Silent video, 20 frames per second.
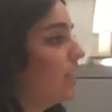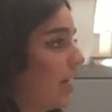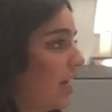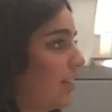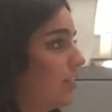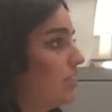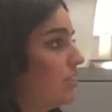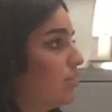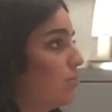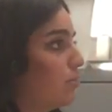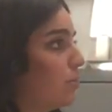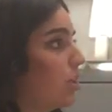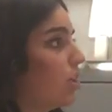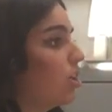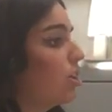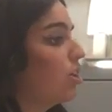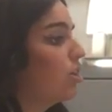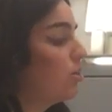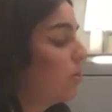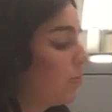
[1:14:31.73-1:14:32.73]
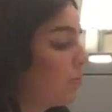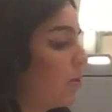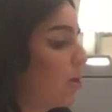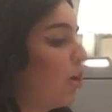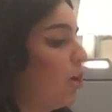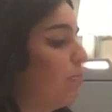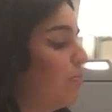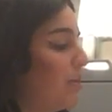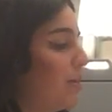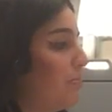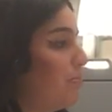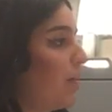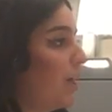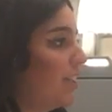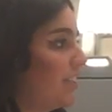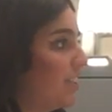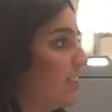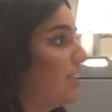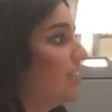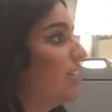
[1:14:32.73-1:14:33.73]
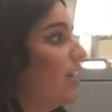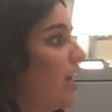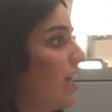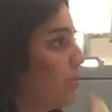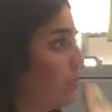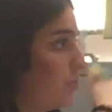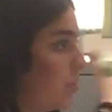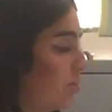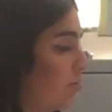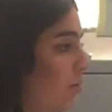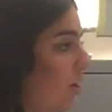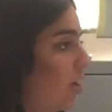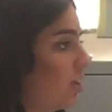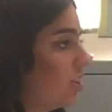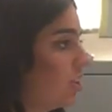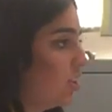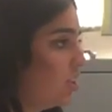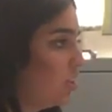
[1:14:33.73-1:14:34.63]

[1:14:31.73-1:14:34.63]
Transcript: Yes, we're open-minded and we want